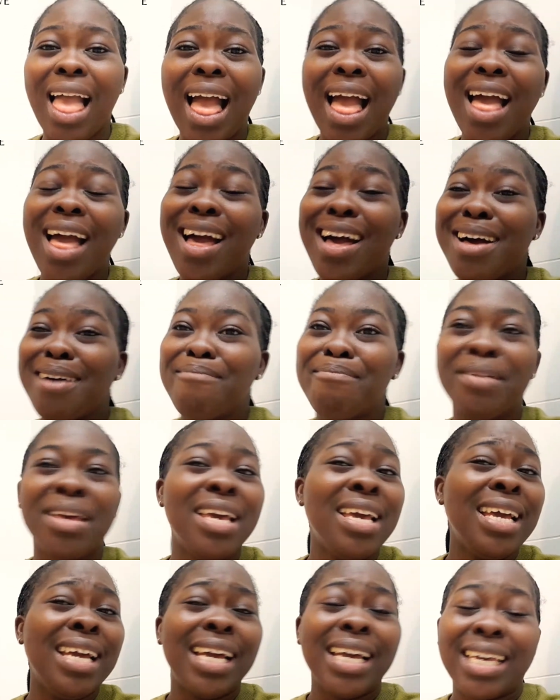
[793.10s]
um
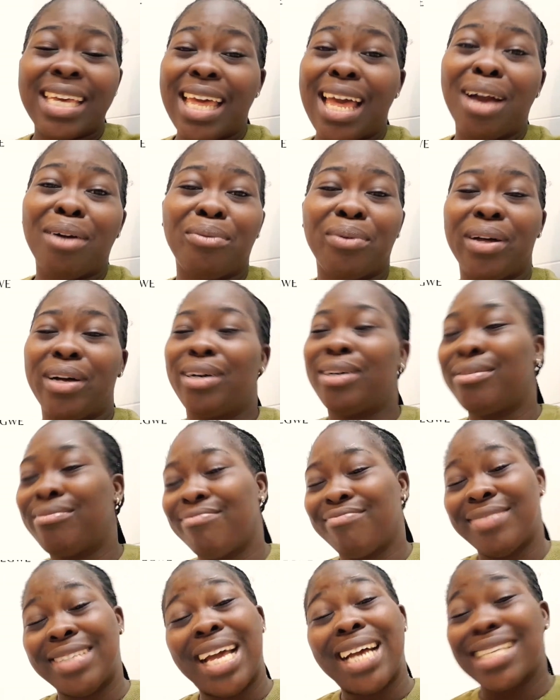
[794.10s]
yeah well
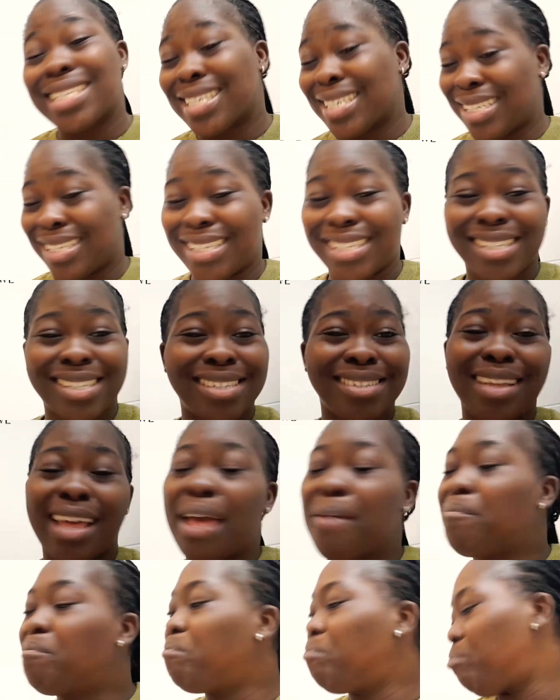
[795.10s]
that's
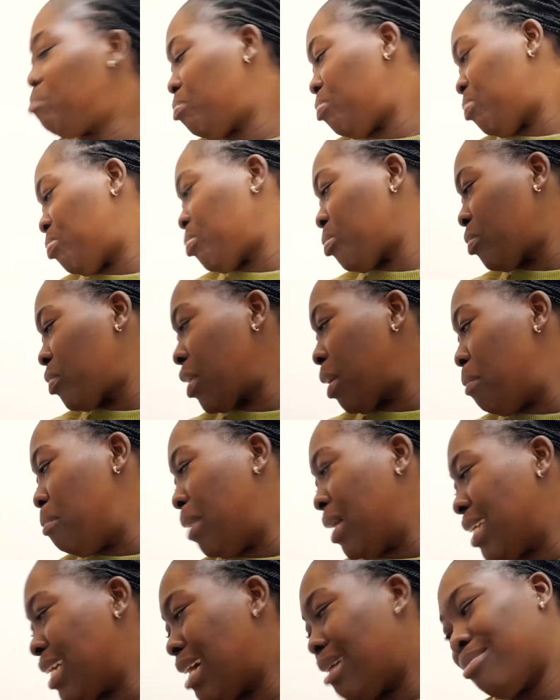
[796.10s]
it
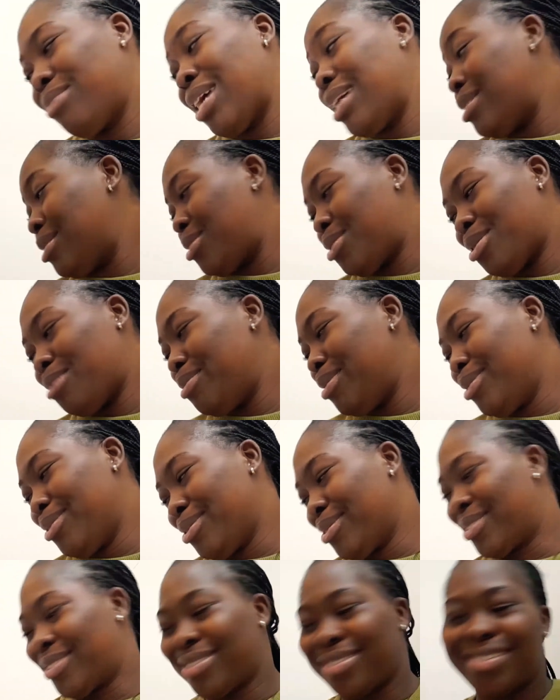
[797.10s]
madam you're disturbing
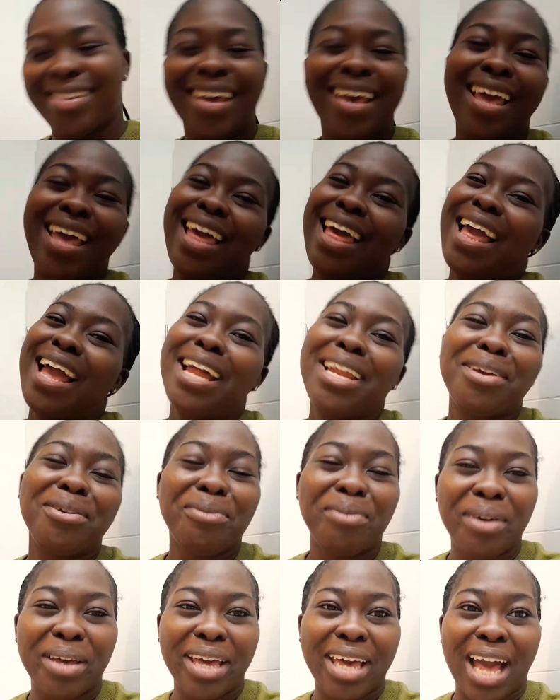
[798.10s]
us
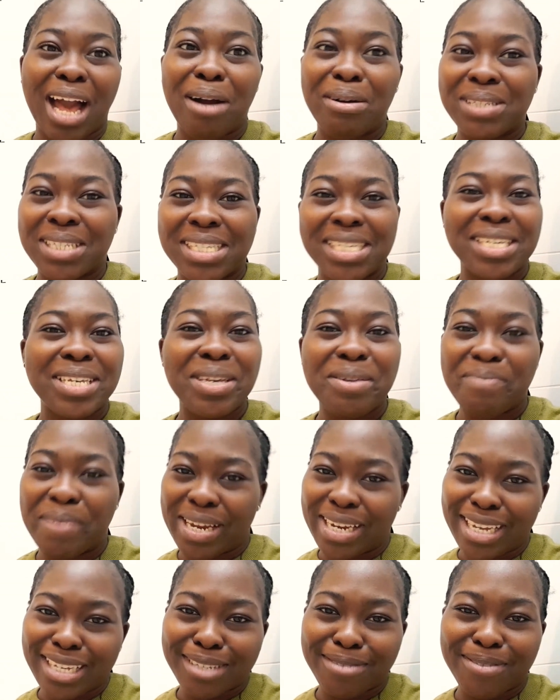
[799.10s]
anyway i will see you in
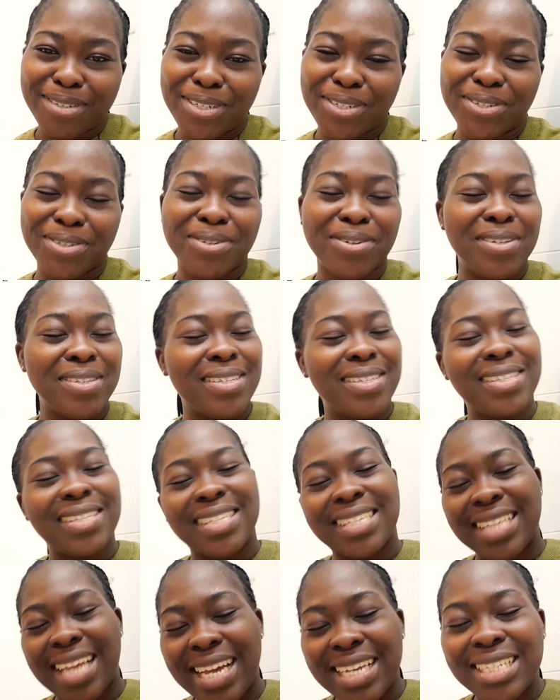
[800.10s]
my next video continue to
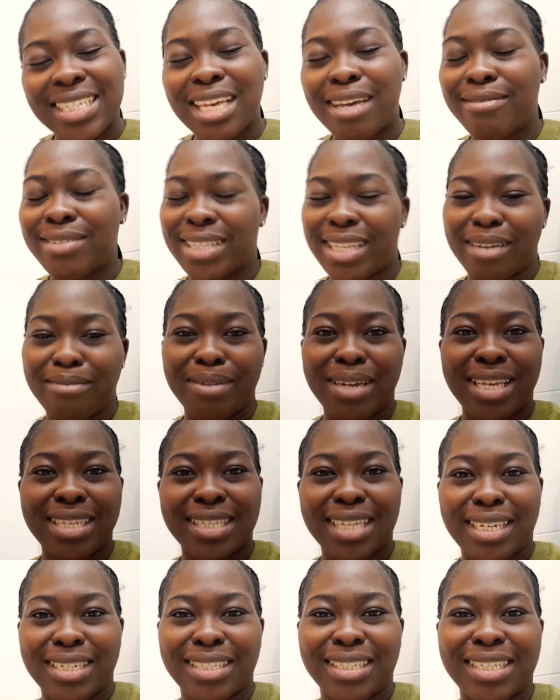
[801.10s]
stay safe stay
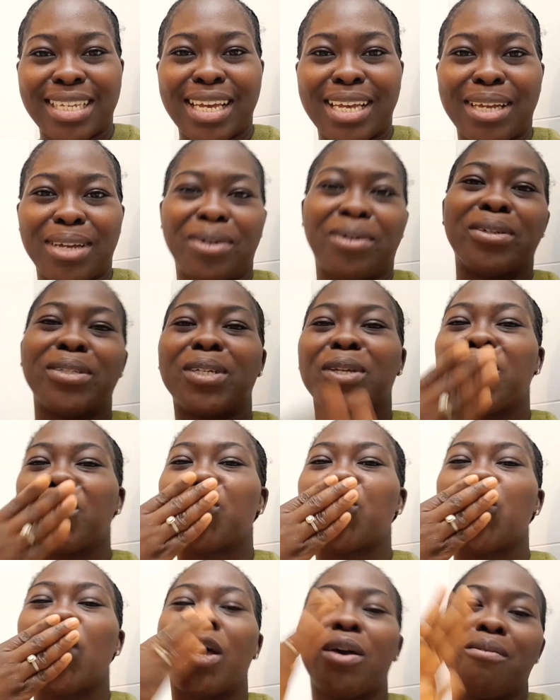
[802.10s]
blessed and stay in god
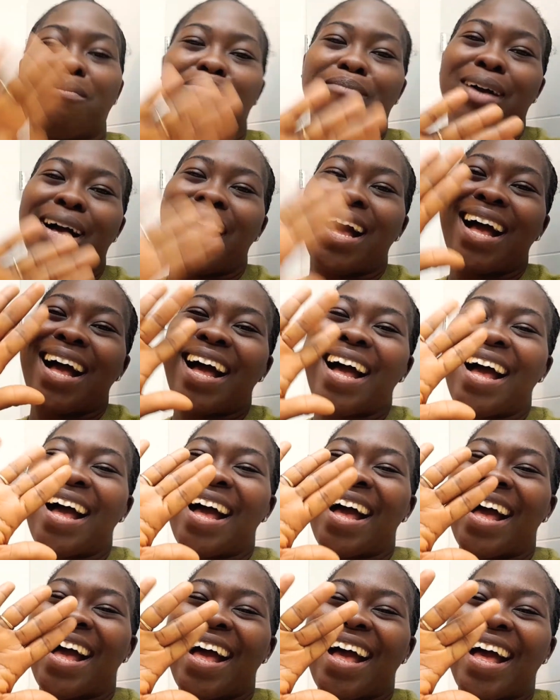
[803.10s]

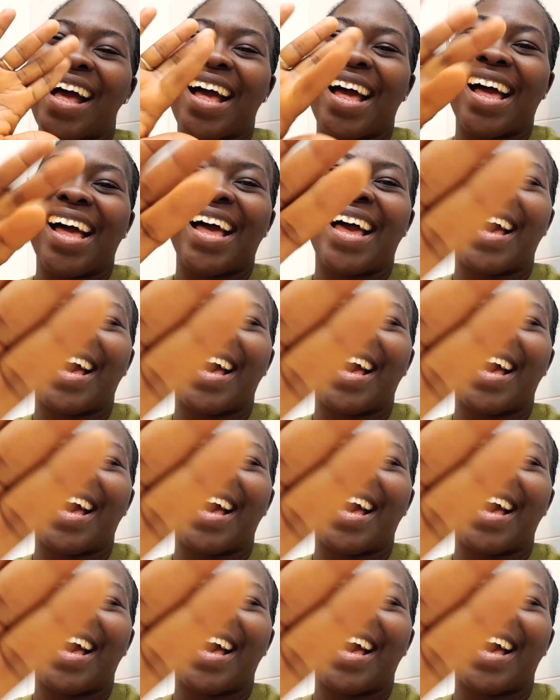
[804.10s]
bye